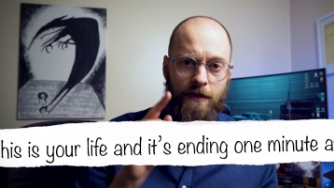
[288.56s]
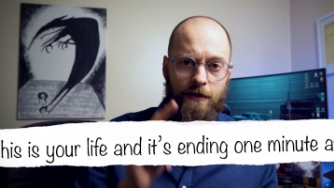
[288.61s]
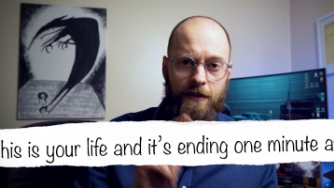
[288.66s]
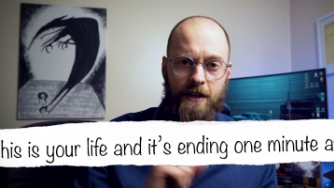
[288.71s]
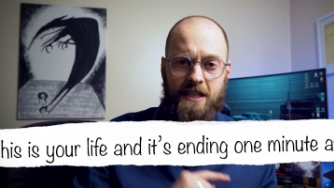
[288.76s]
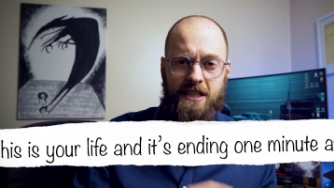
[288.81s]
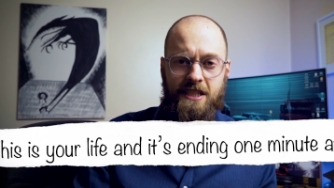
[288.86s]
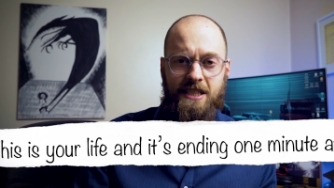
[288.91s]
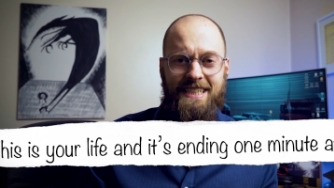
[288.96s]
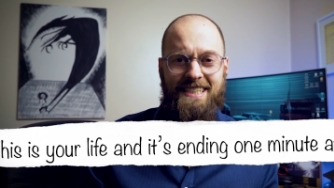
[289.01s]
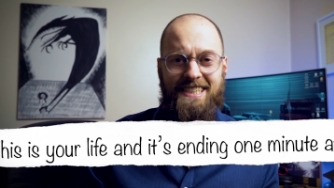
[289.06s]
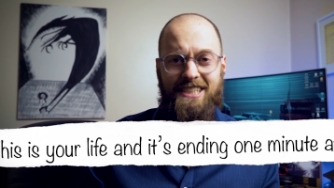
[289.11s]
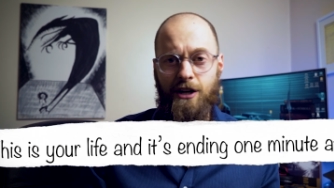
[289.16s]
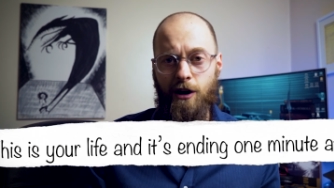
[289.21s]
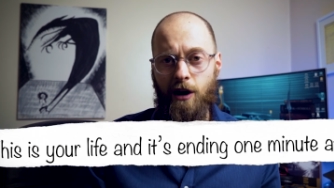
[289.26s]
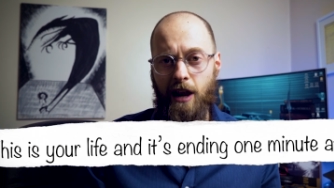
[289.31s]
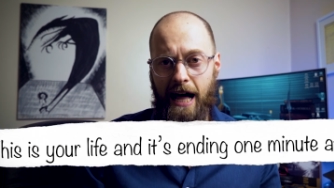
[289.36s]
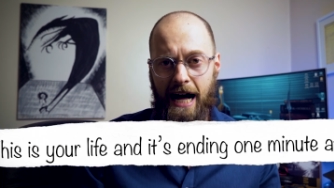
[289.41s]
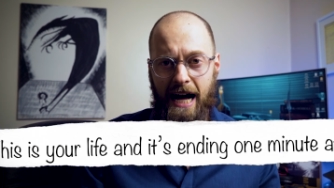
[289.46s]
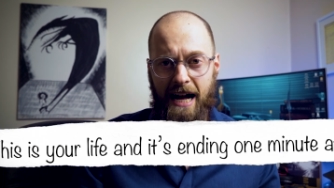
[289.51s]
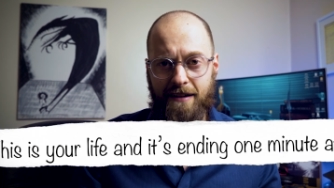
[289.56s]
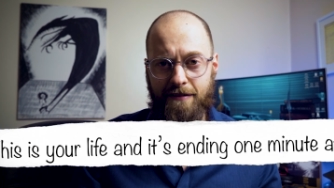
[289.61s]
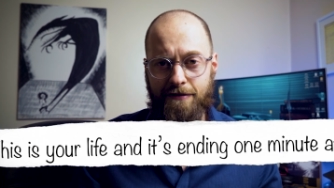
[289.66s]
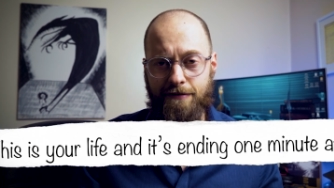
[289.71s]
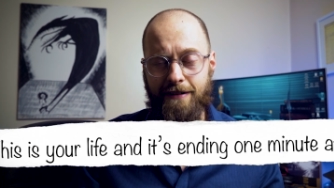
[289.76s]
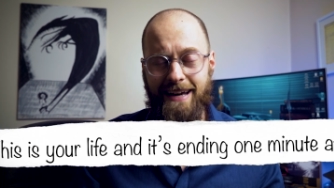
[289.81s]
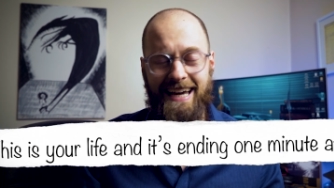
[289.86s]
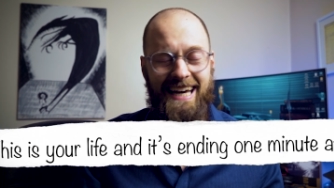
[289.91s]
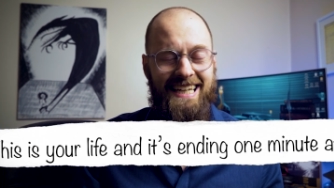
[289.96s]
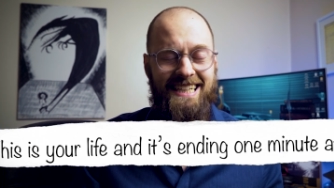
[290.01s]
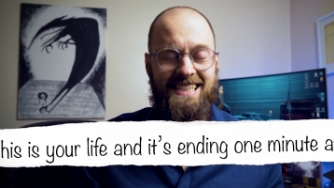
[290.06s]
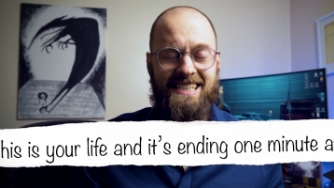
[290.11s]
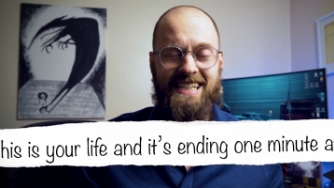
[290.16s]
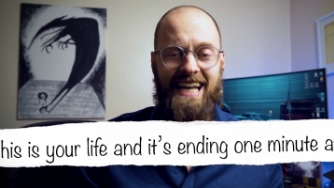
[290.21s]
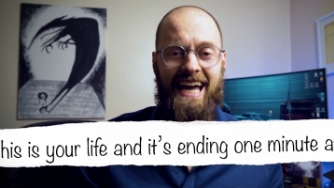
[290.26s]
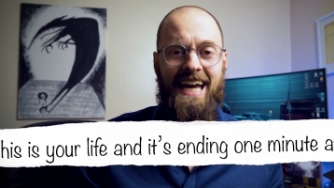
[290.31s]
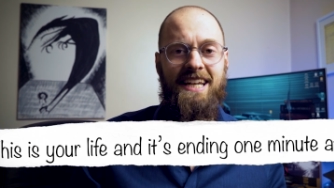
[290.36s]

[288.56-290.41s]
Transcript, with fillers: This is your life and it's